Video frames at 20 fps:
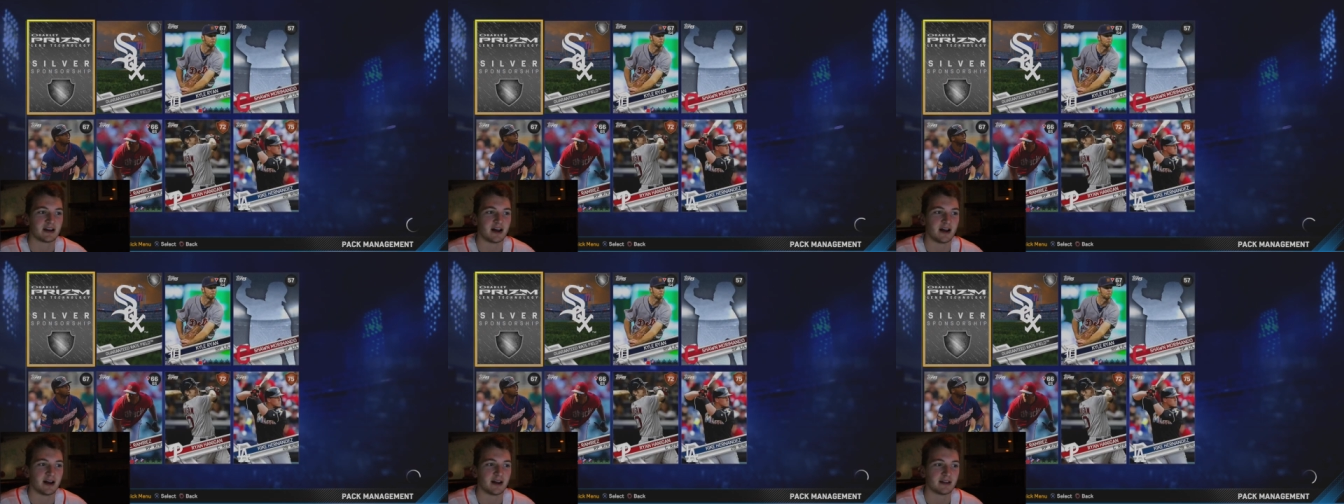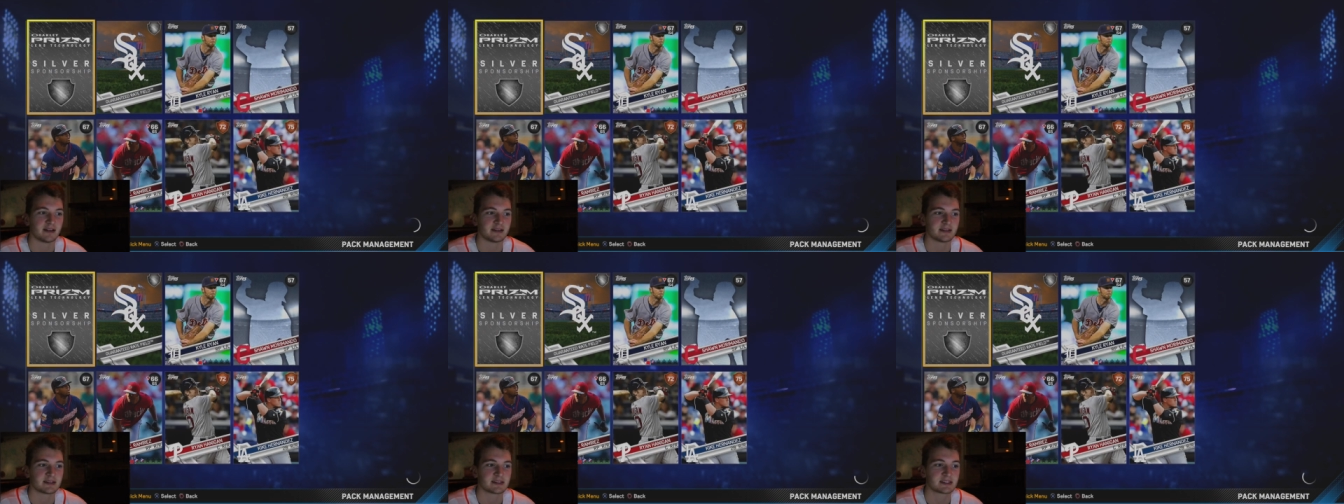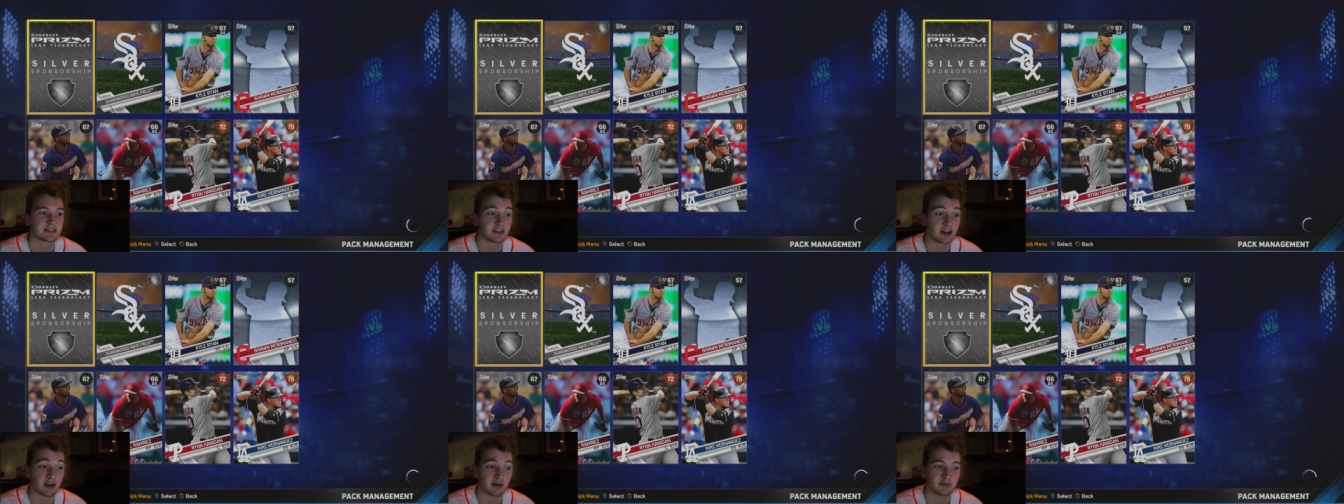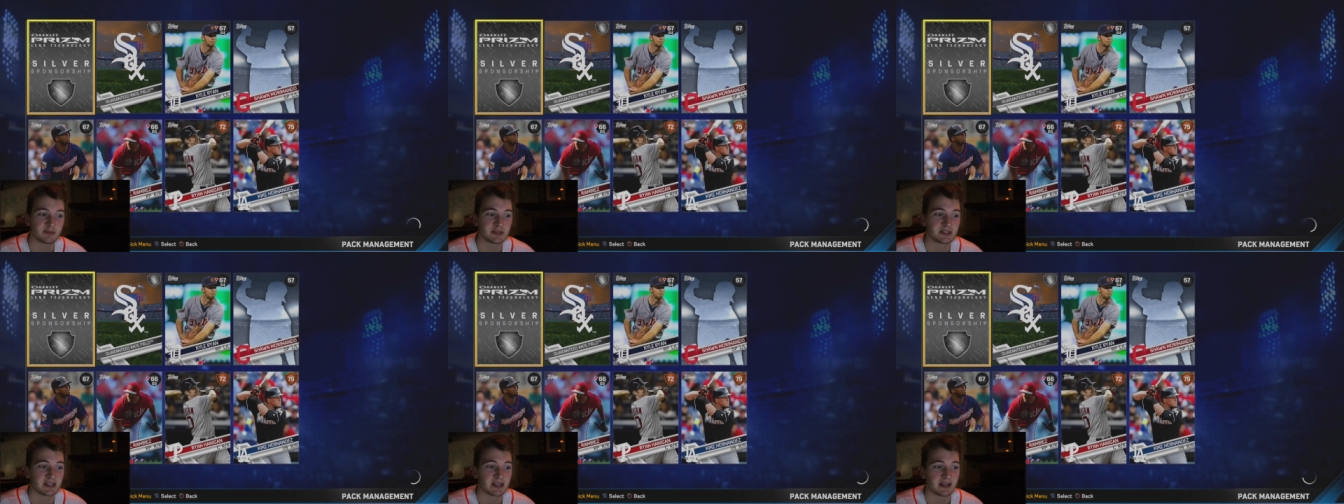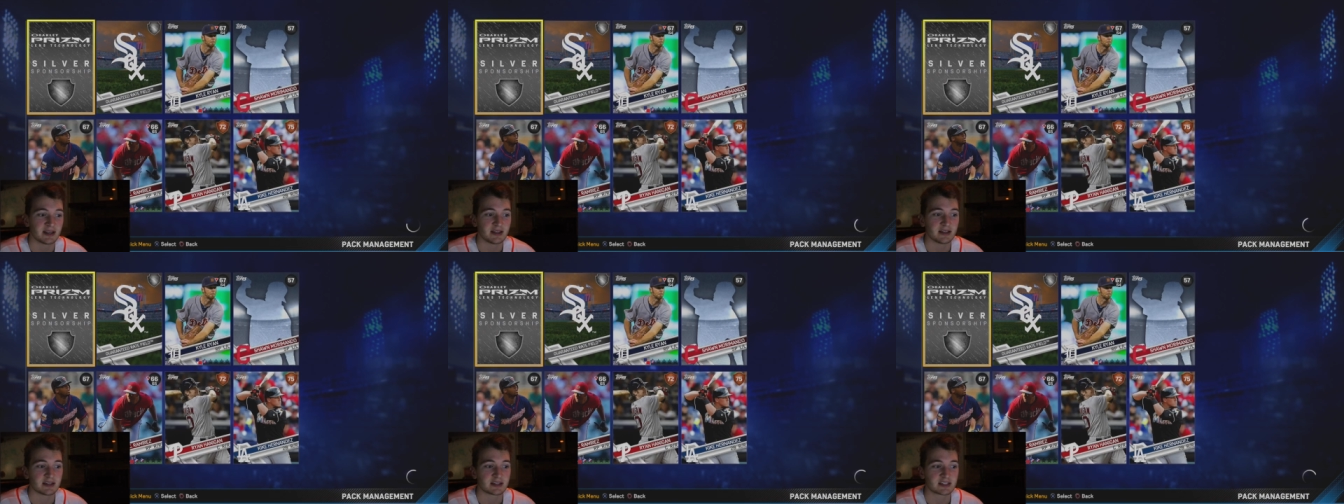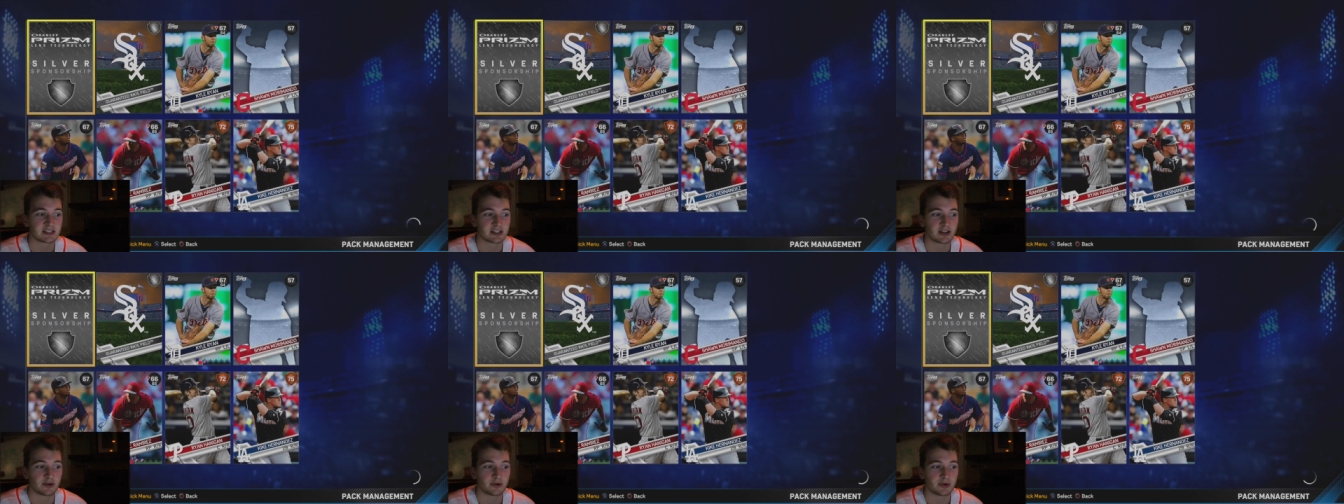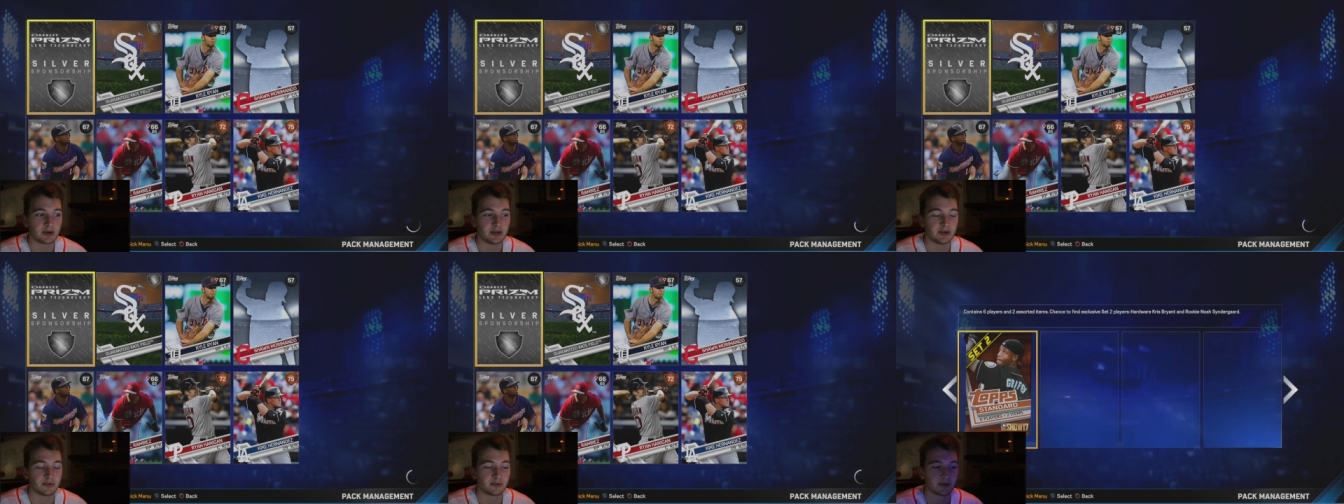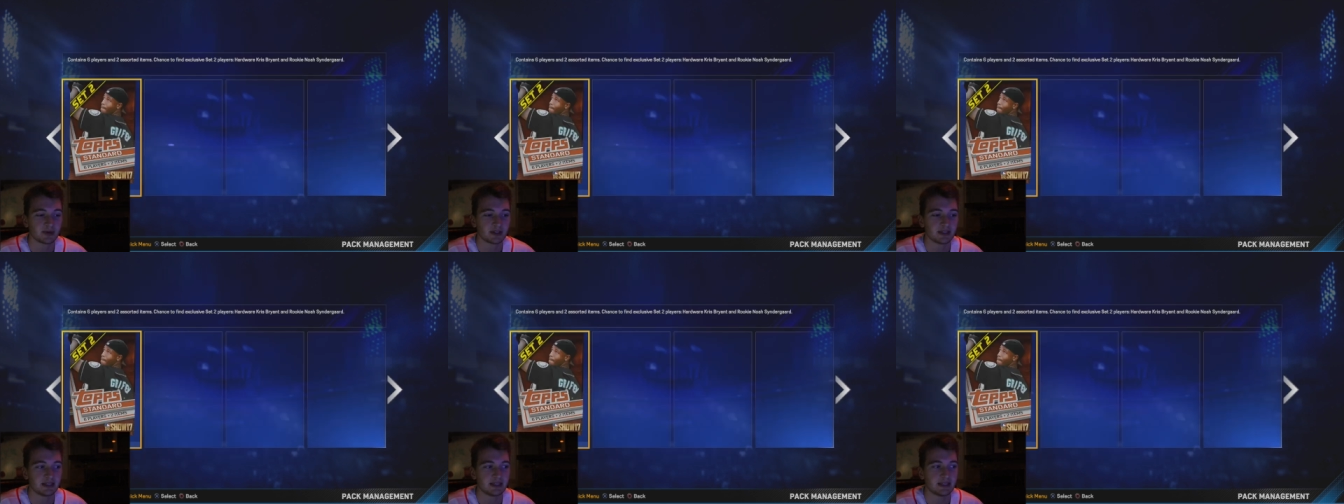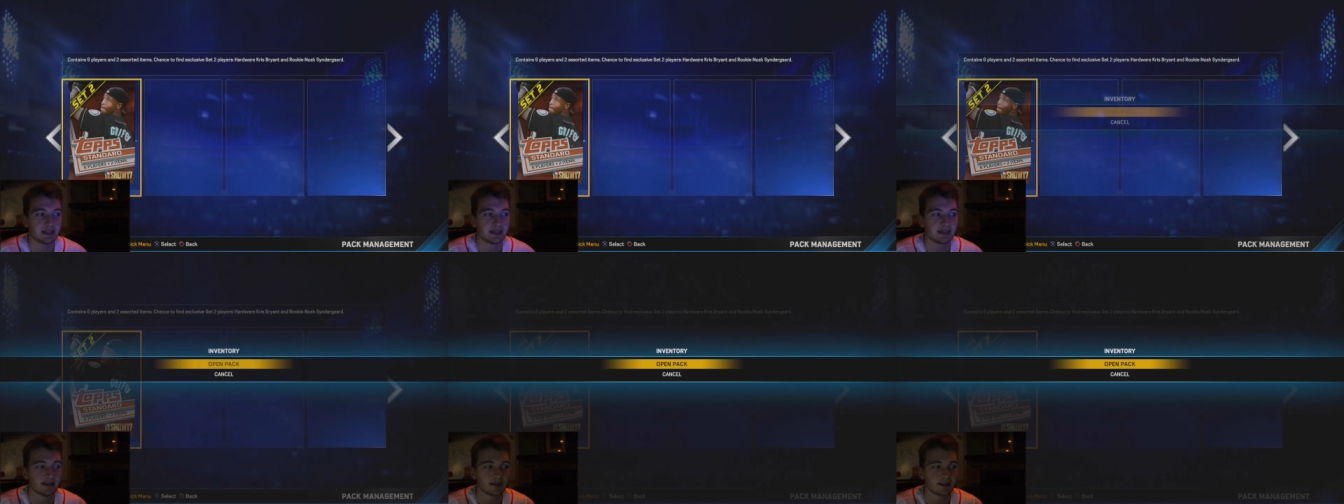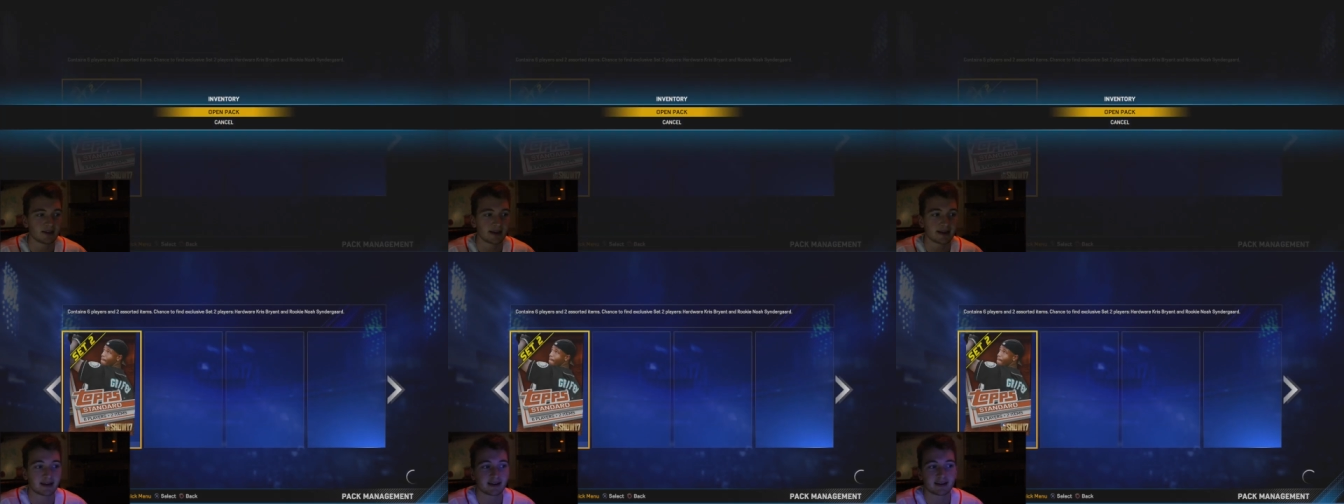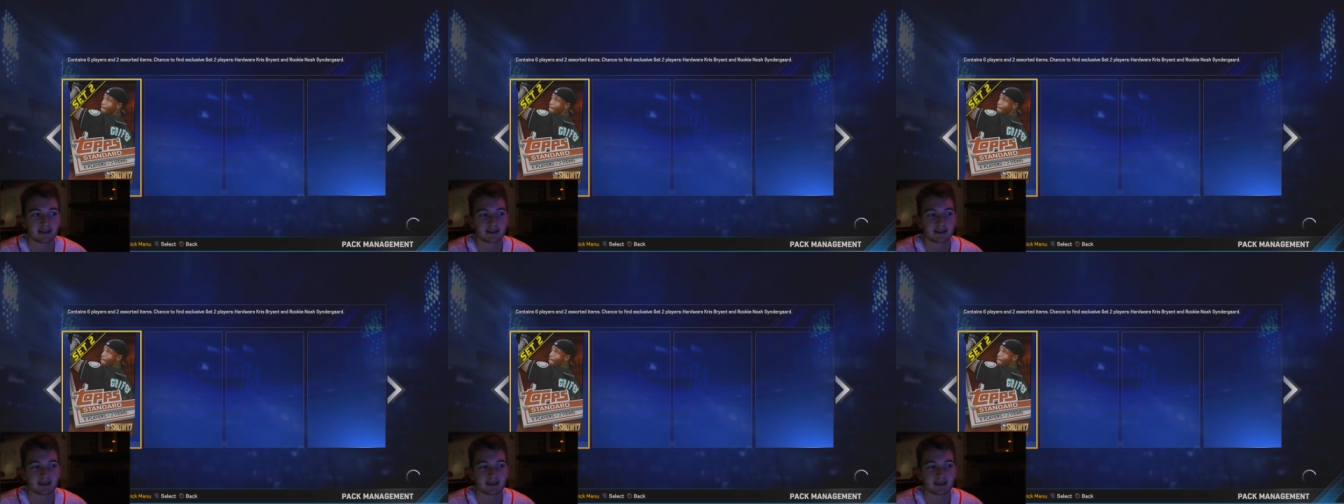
uh, stubs. So you really need to like,